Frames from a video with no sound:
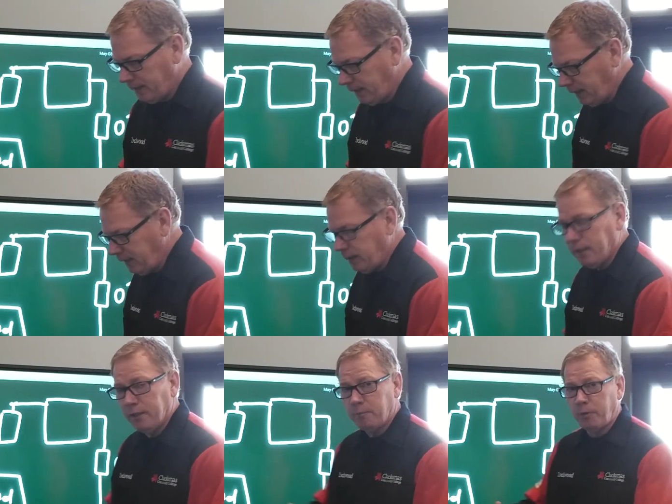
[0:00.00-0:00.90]
and
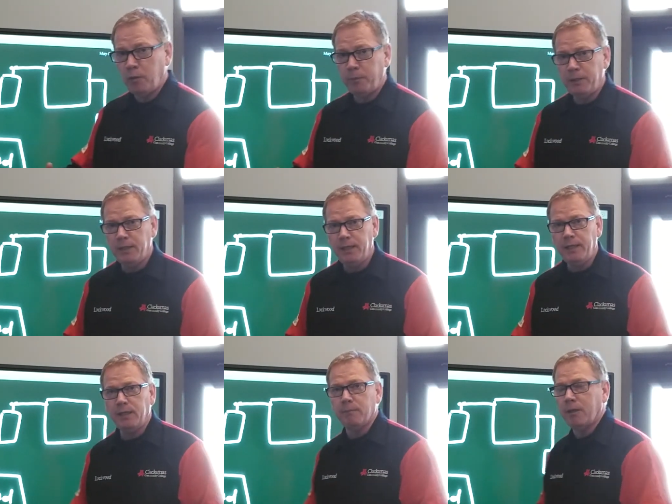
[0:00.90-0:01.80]
an appropriate
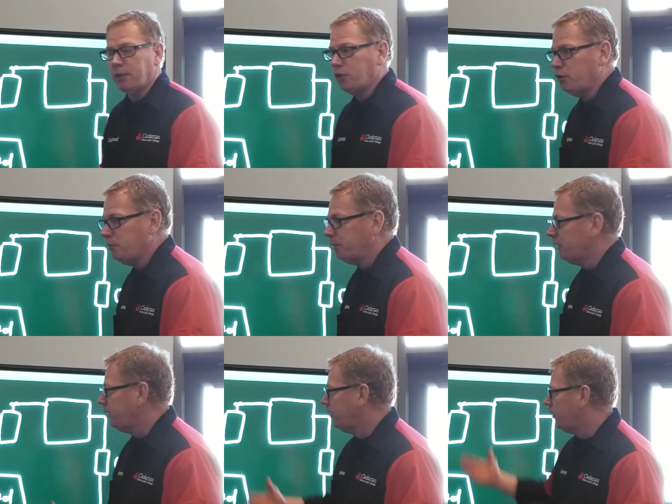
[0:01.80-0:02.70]
name. An
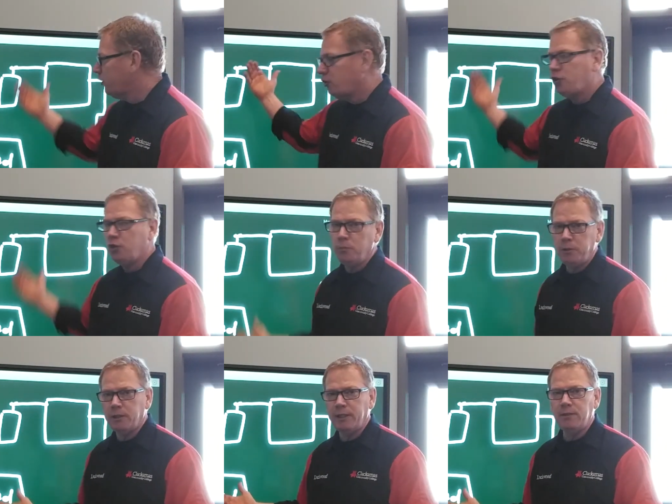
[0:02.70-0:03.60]
accumulator
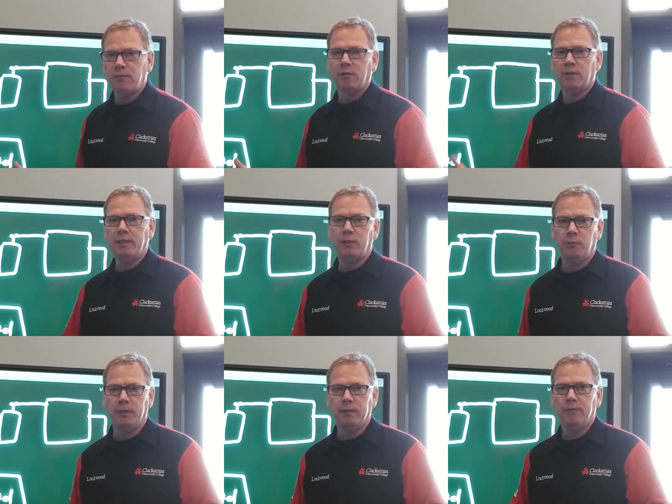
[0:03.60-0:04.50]
accumulates
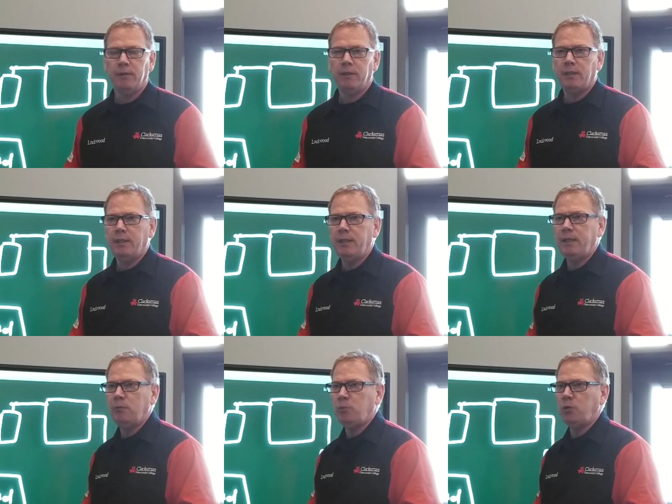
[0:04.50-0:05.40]
liquid
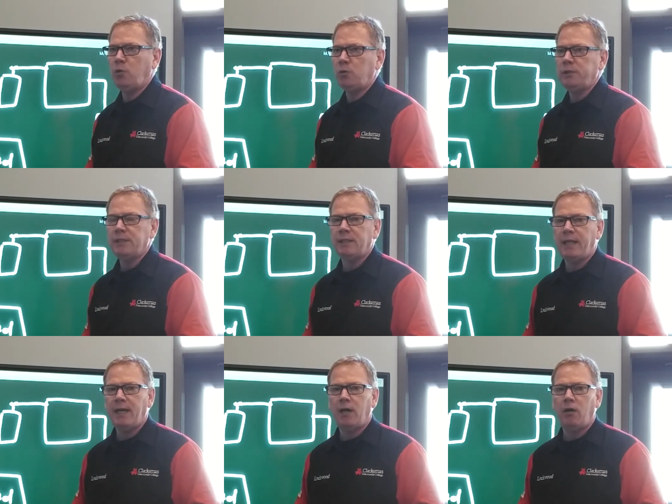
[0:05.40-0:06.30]
and will only
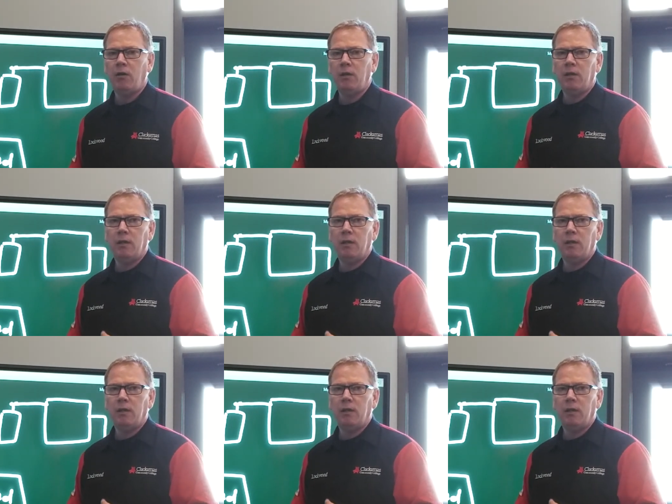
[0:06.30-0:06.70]
allow